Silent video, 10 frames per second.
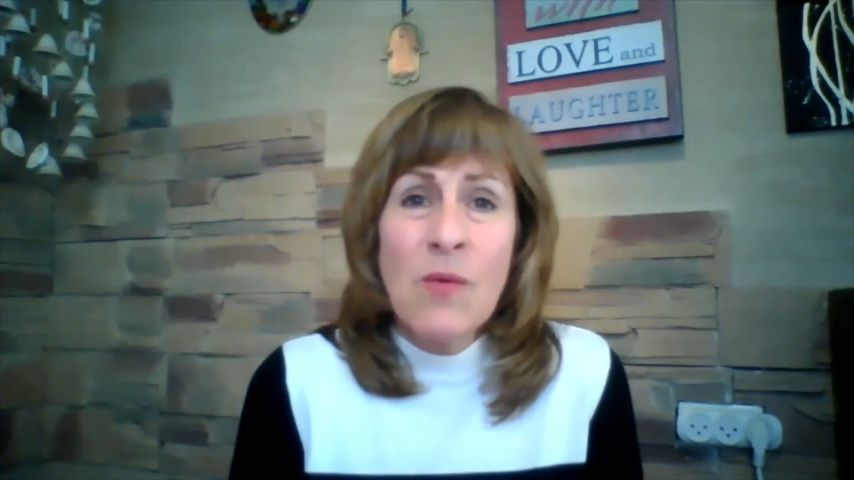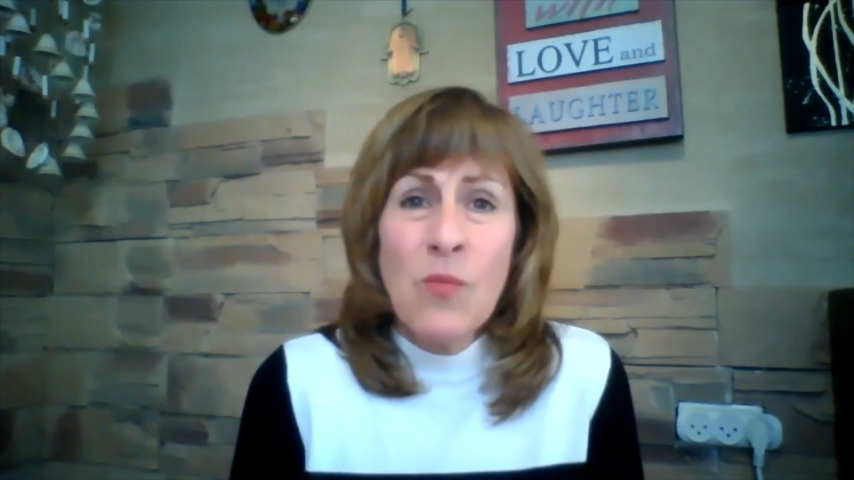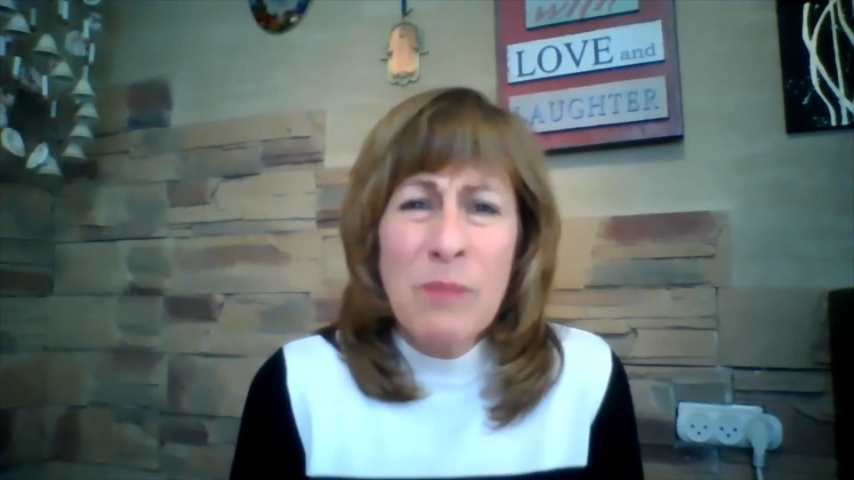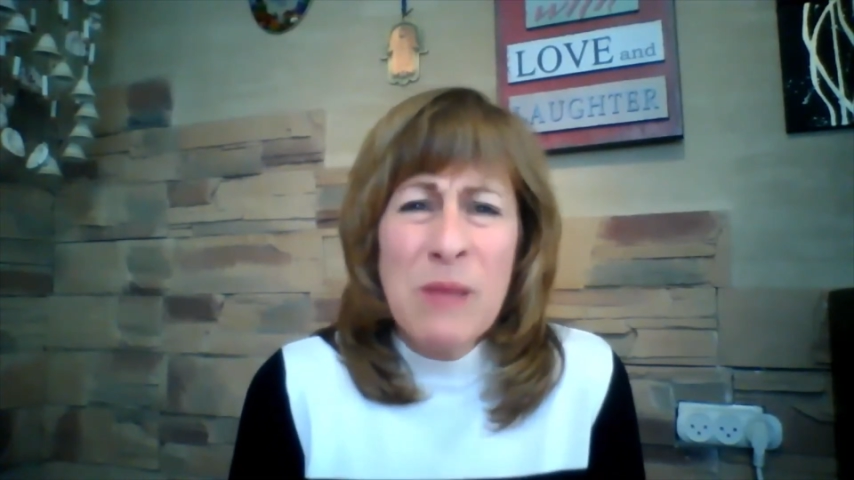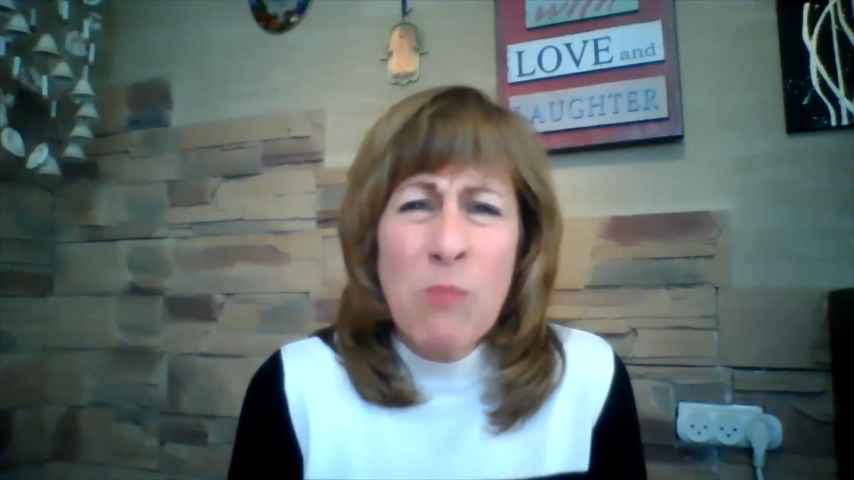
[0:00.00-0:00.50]

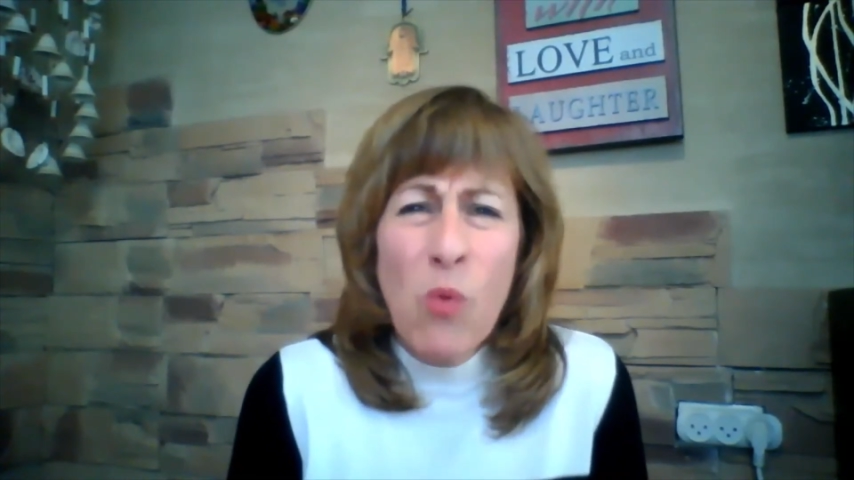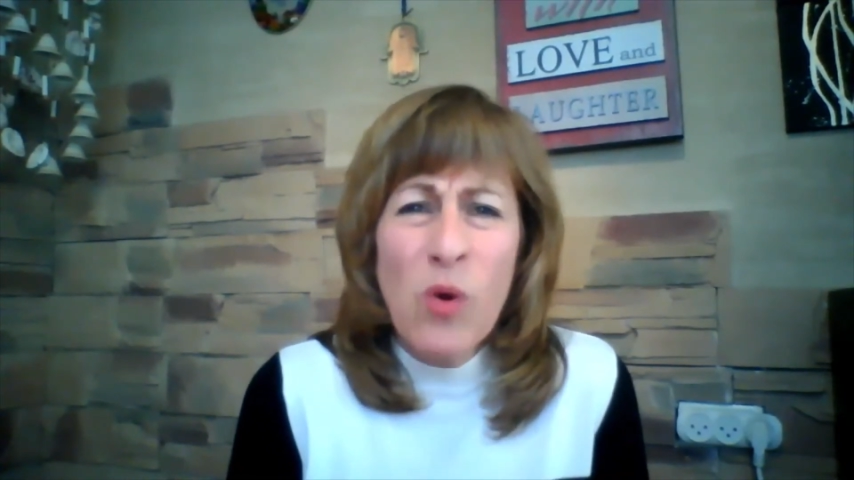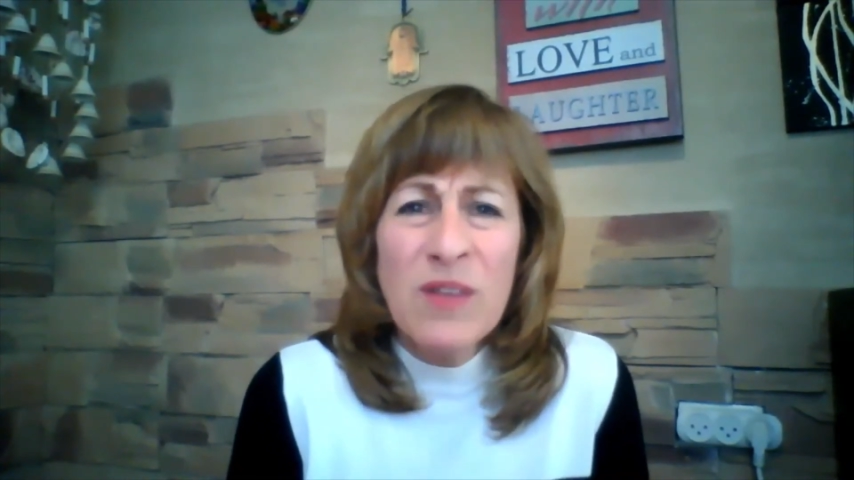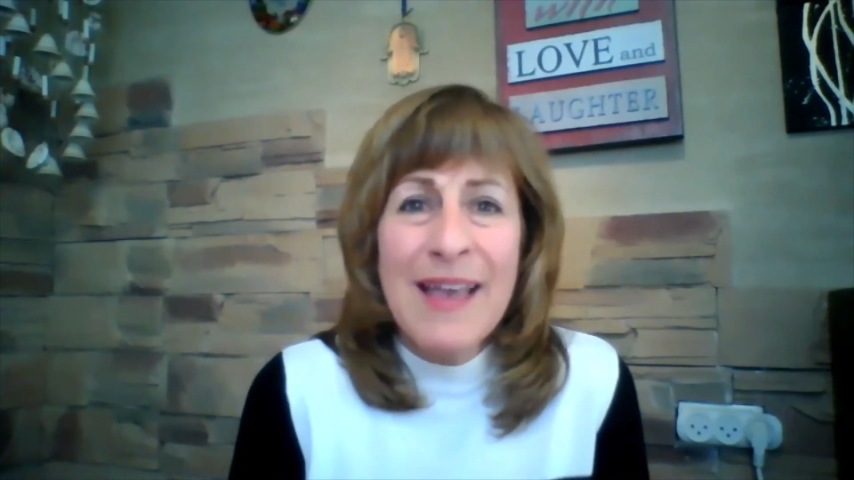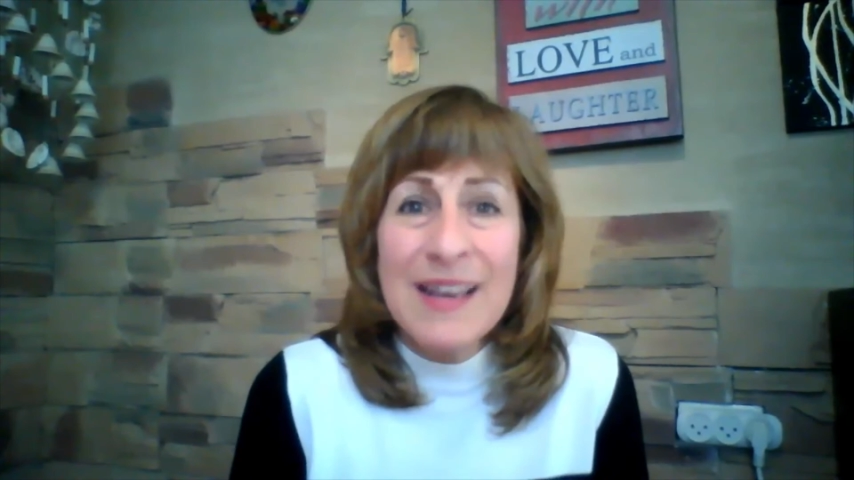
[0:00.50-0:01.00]
will be
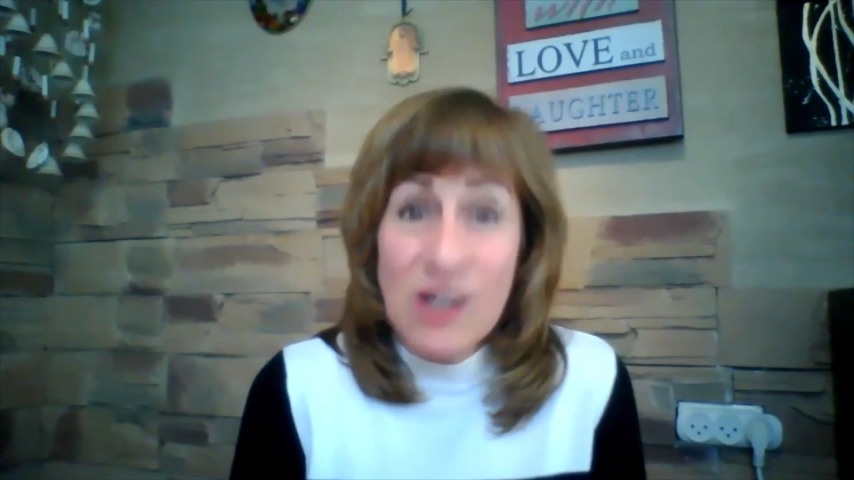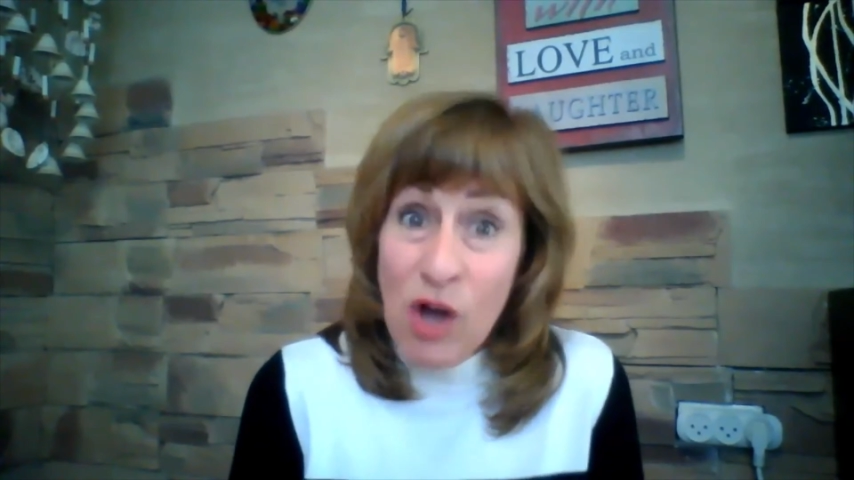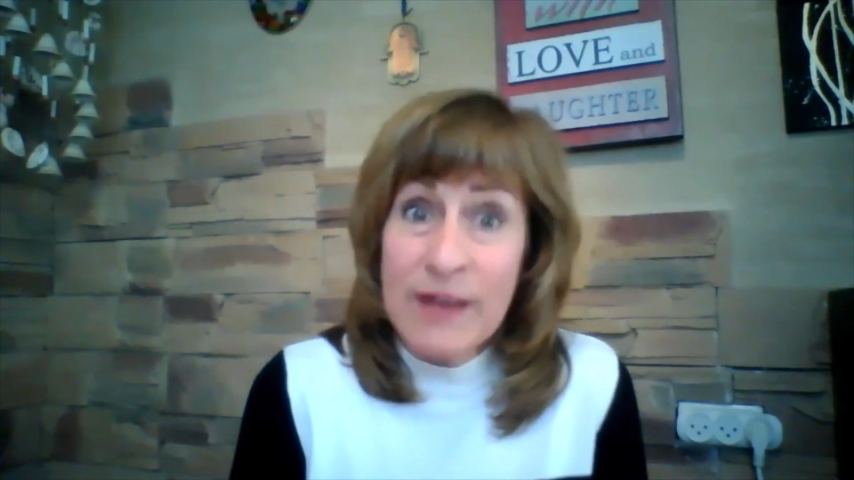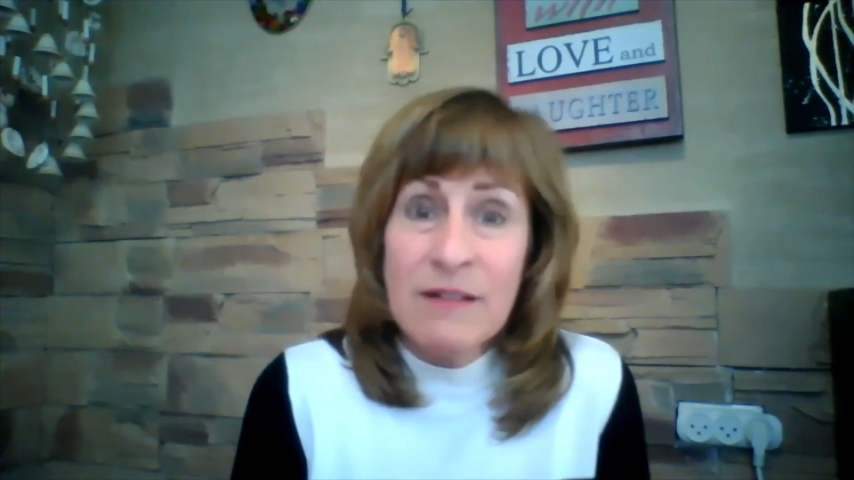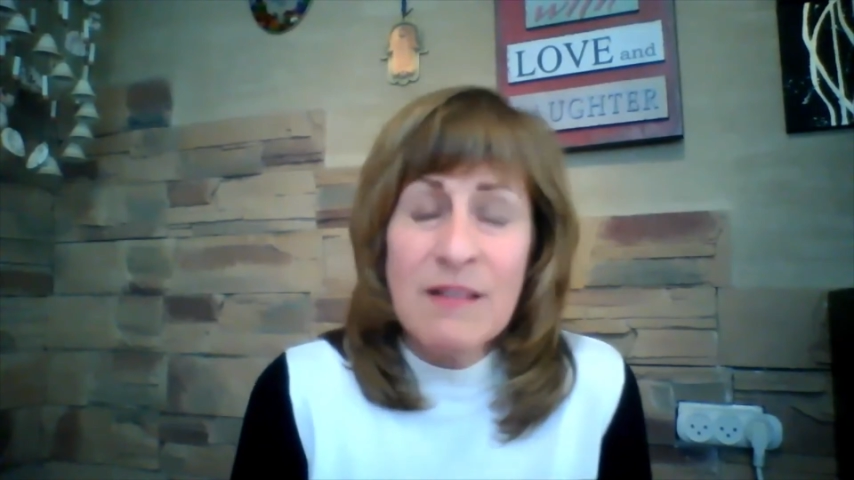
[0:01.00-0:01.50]
more like
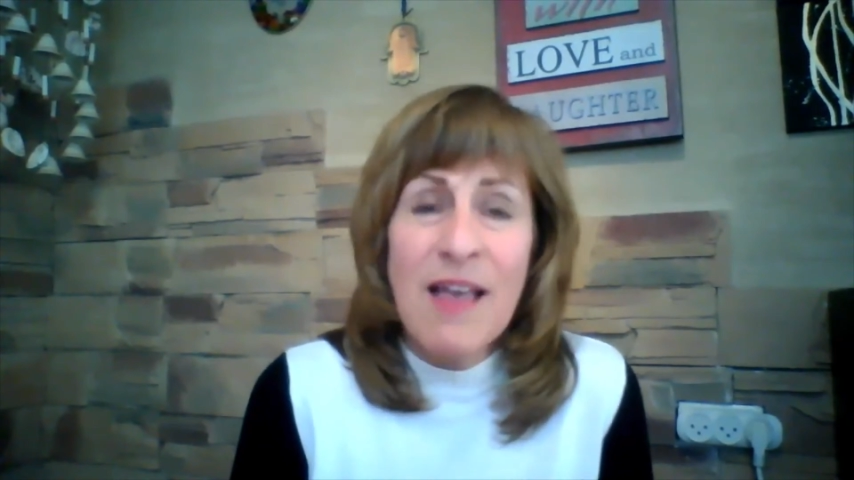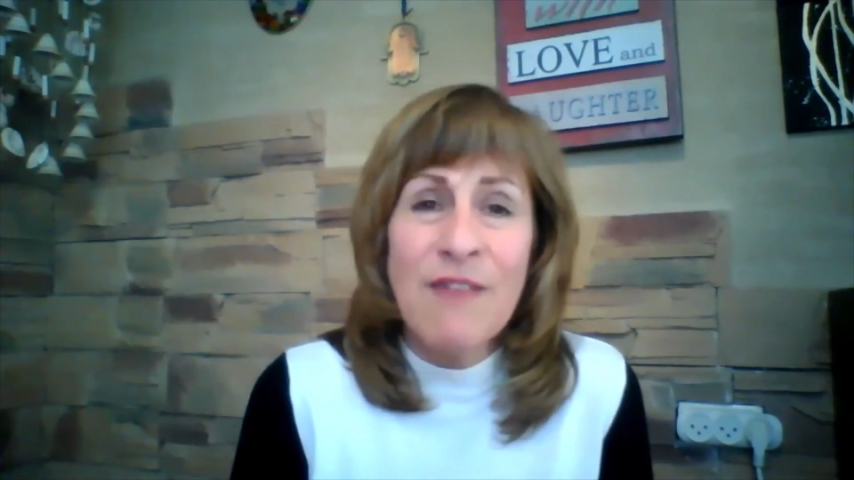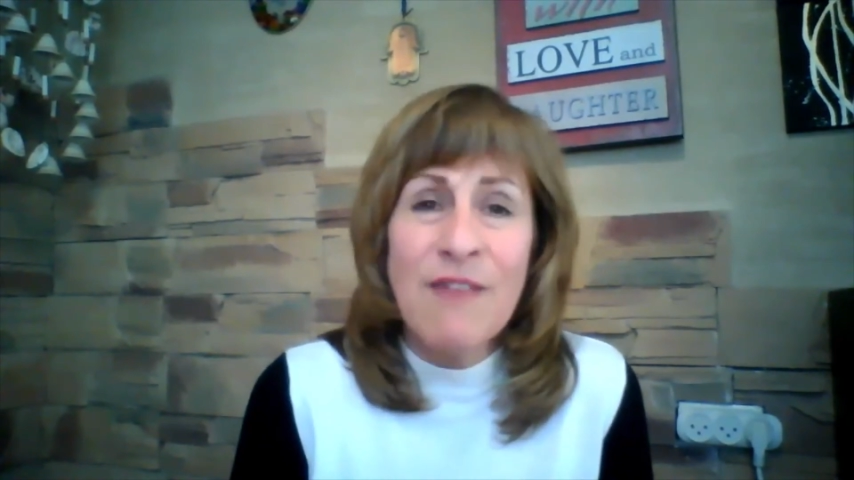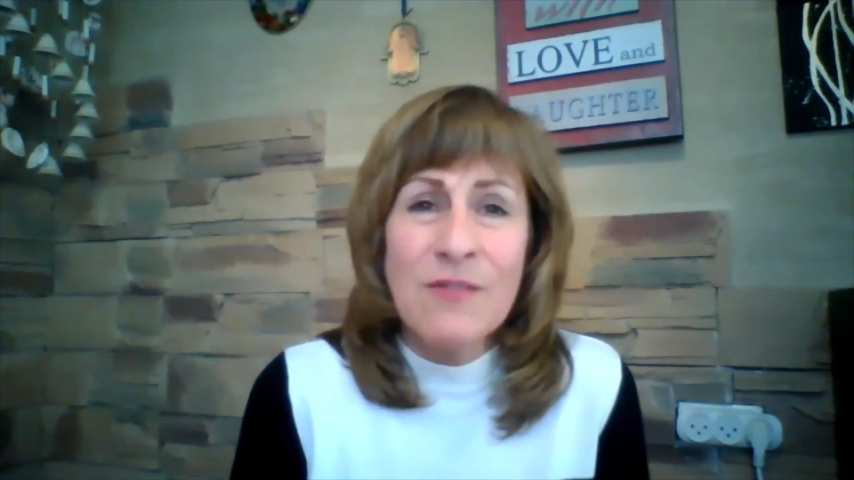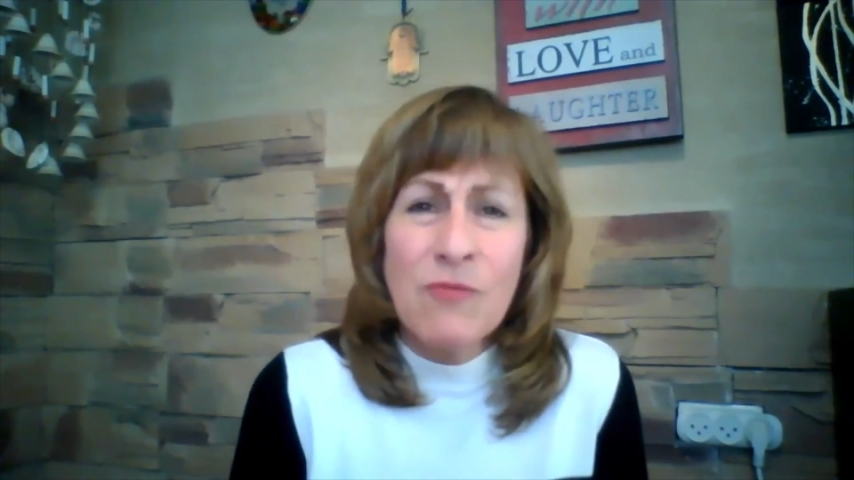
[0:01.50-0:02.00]
9/11.